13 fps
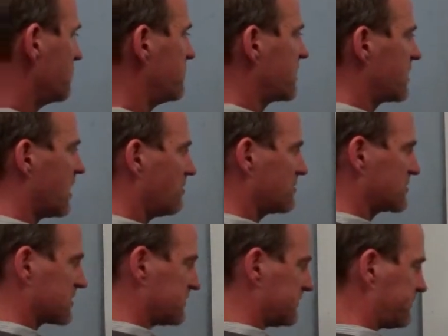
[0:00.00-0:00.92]
it
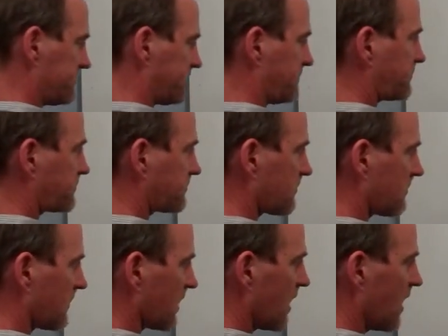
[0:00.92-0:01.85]
becomes,
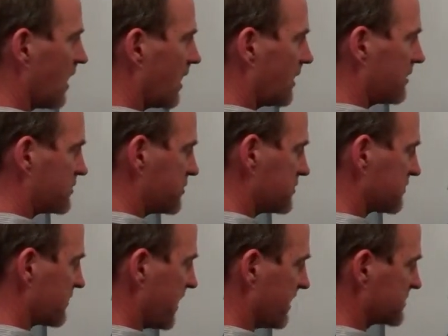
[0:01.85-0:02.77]
the 2's
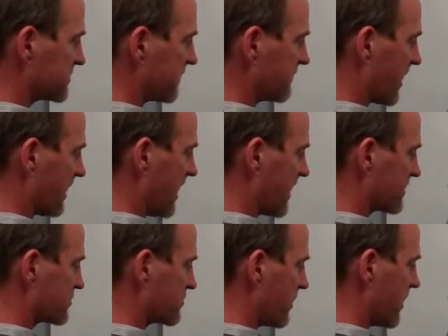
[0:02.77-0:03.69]
have canceled, I've got
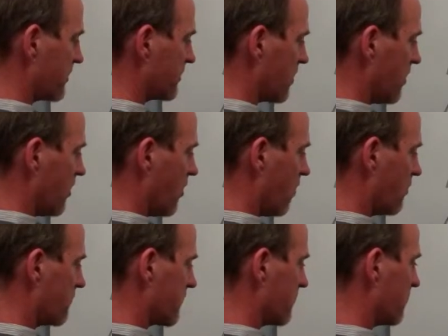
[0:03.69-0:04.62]
x squared
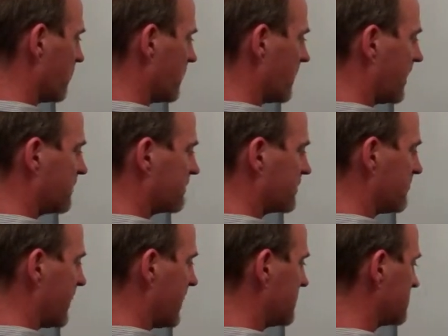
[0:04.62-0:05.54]
over 100
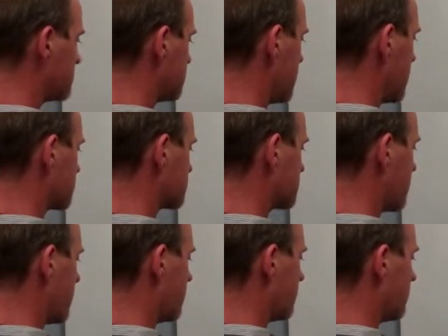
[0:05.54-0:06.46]
minus x
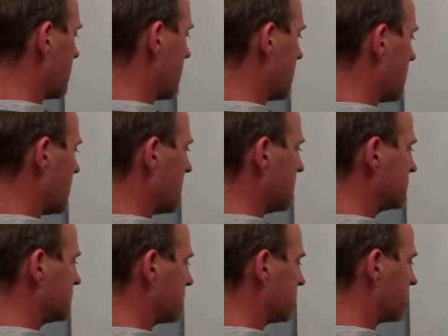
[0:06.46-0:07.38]
squared
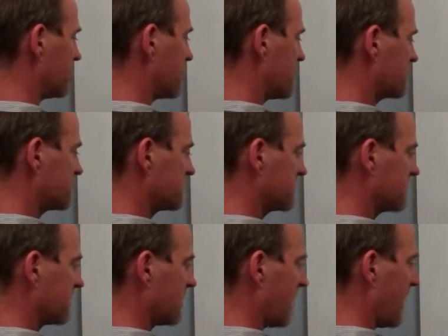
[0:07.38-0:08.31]
is equal to this.
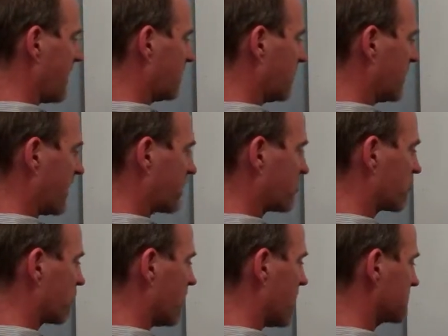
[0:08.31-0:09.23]
And when I
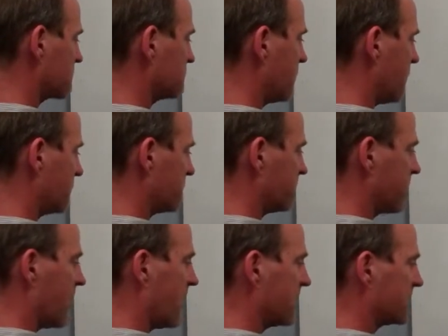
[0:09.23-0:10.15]
cross
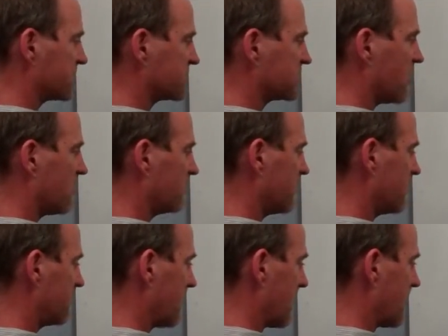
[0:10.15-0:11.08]
multiply to solve it,